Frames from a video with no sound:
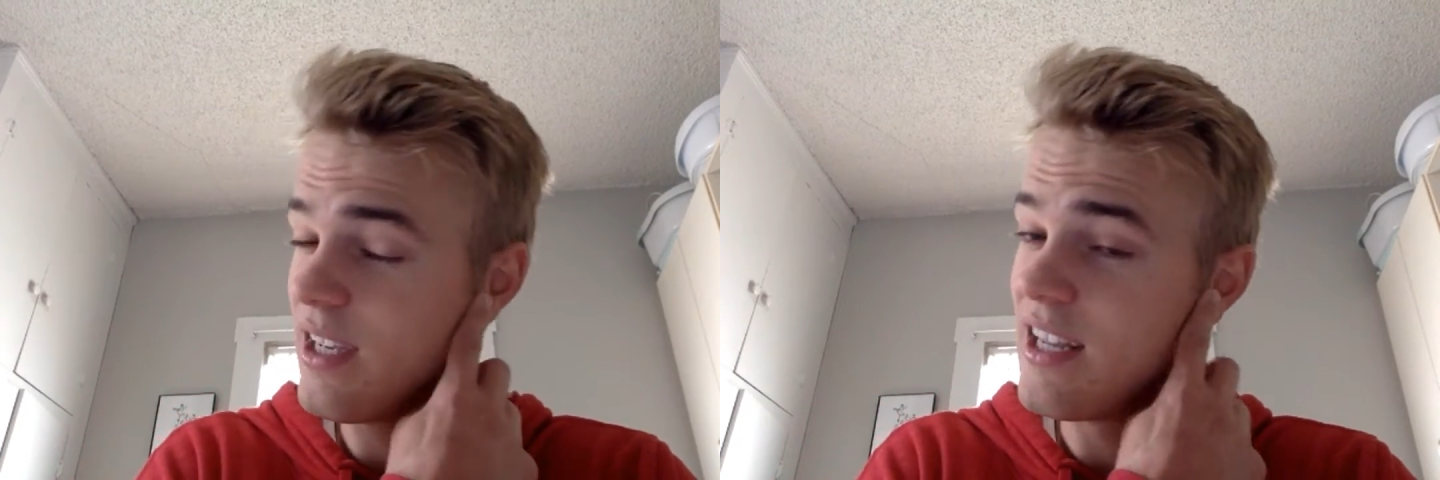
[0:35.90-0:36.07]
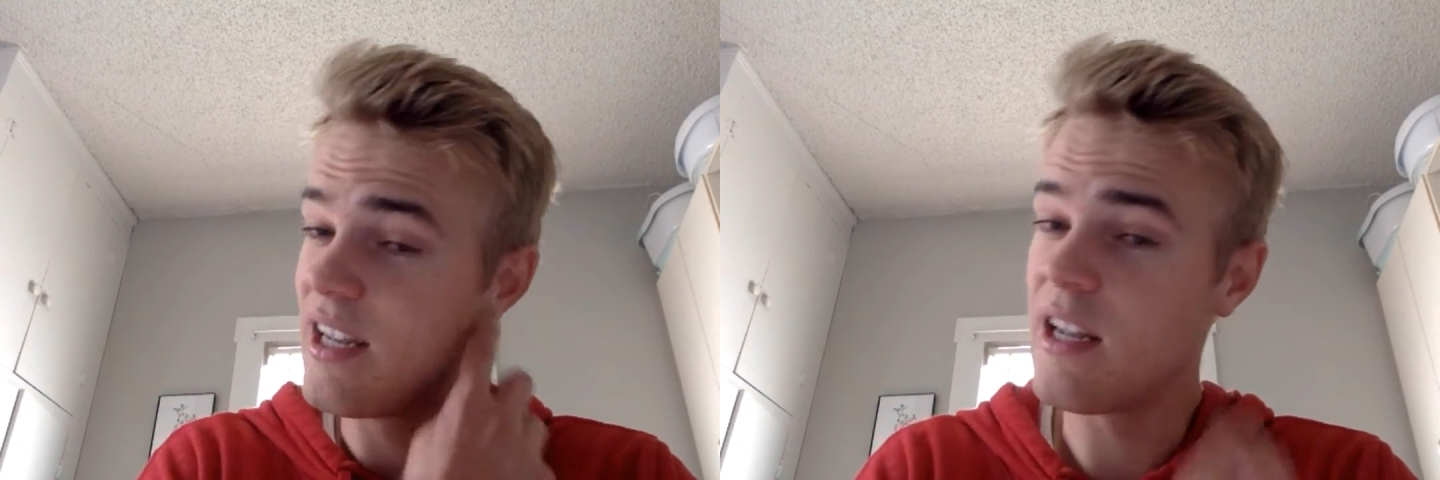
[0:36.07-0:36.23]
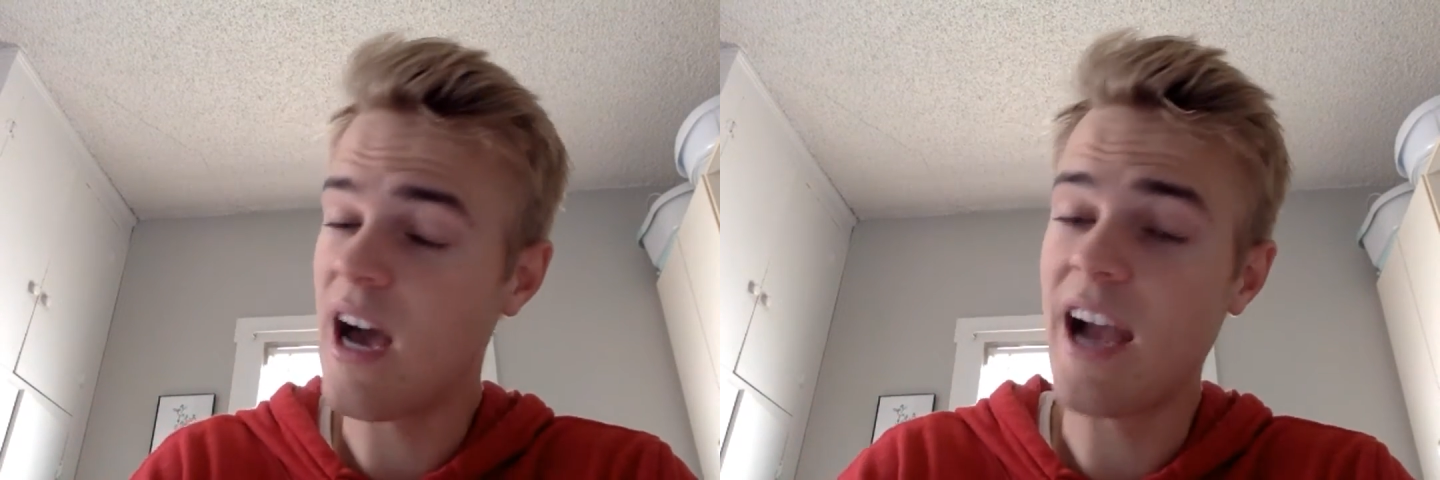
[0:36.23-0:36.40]

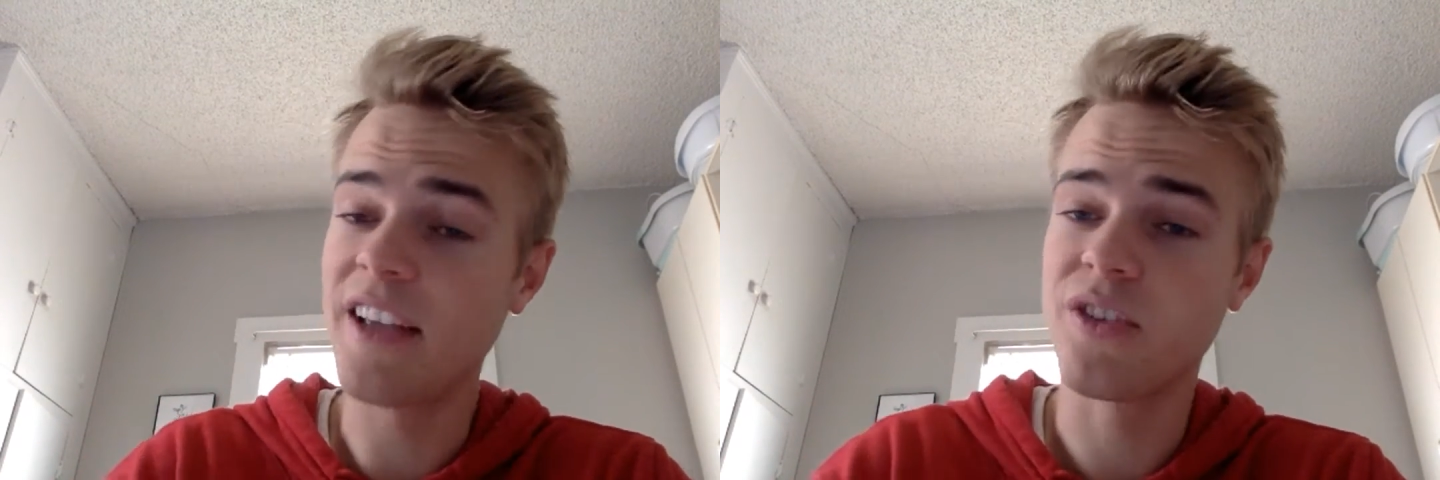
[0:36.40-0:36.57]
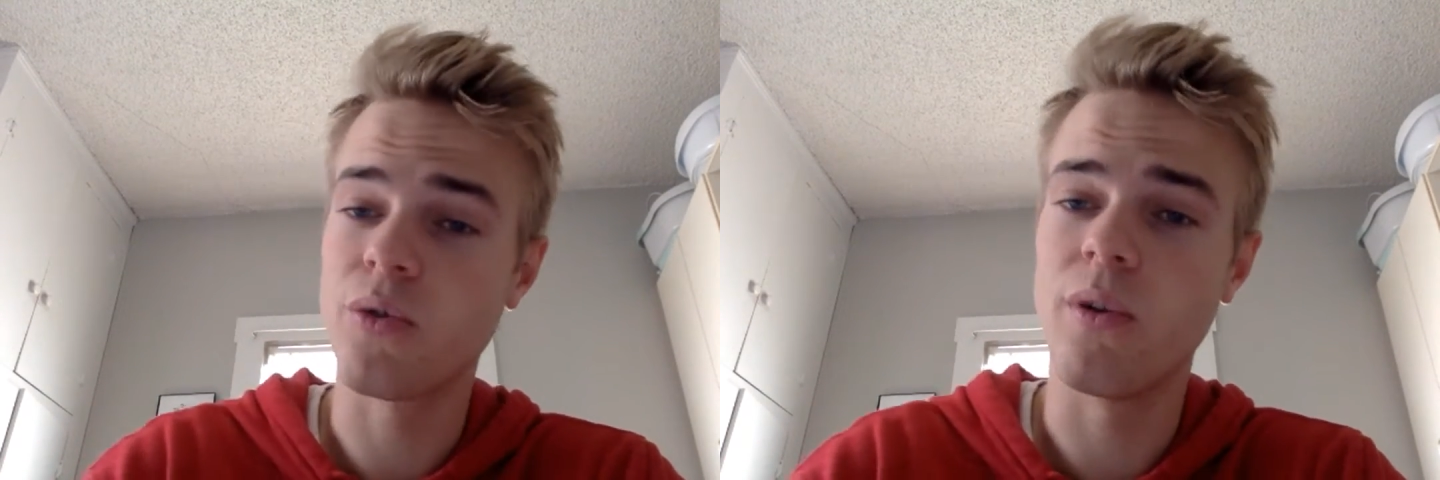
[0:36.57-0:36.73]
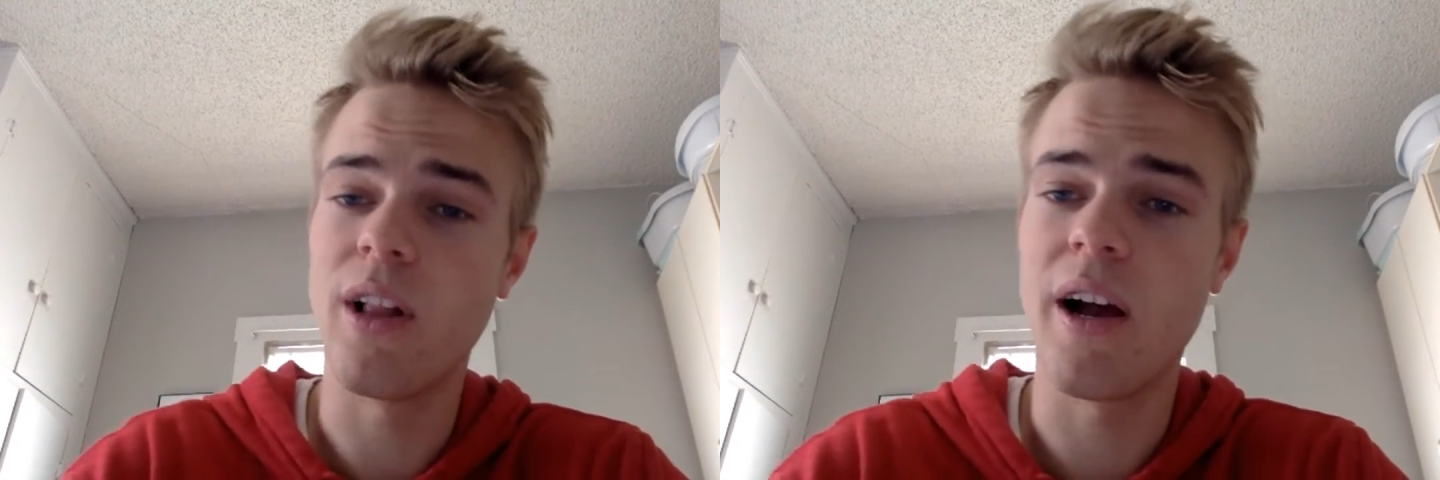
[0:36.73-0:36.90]
in high
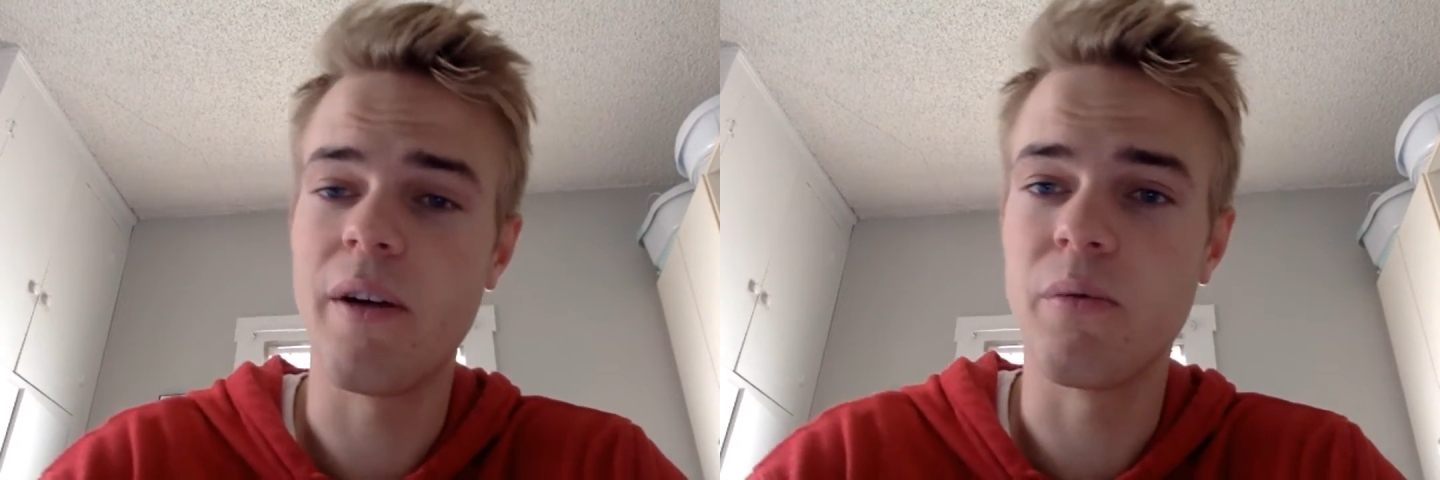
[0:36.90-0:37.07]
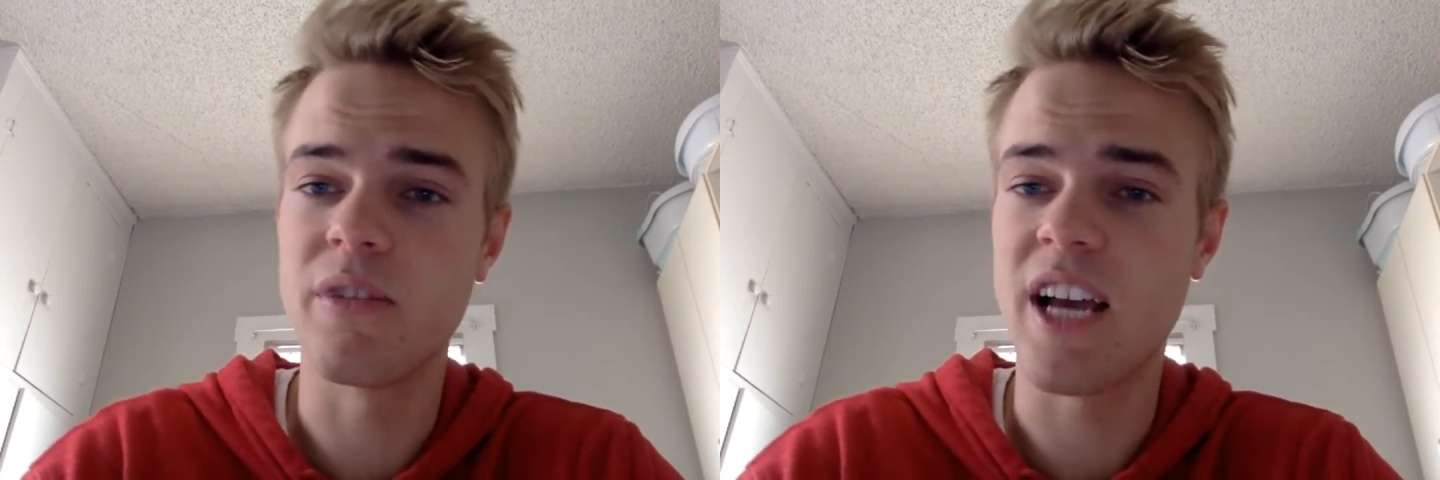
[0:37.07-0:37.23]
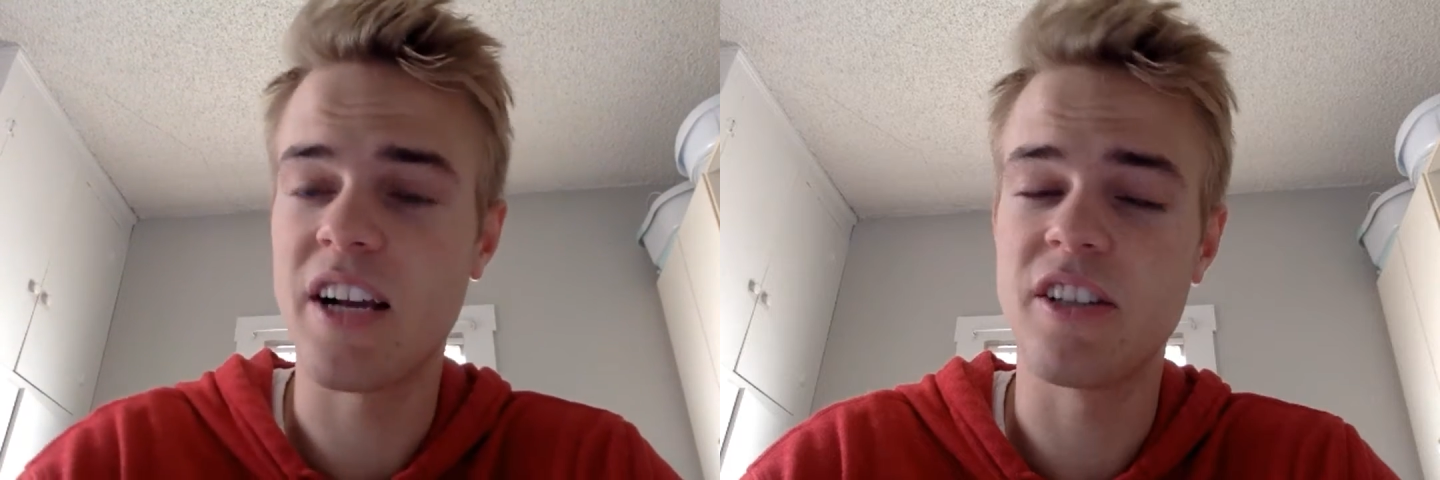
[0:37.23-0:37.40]
school, I
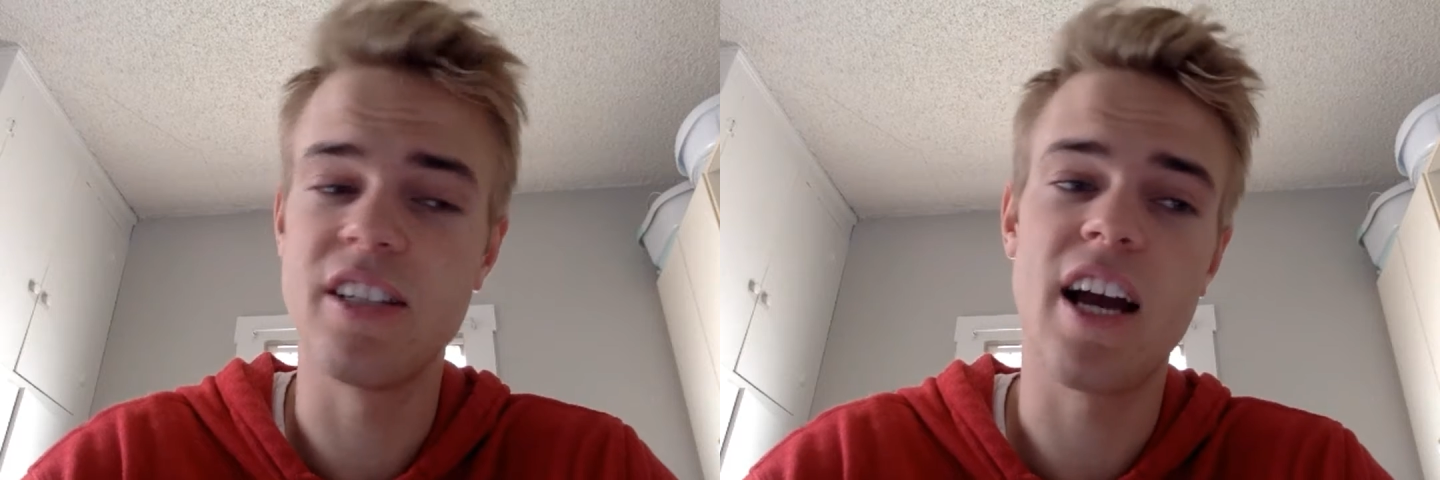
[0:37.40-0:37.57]
was actually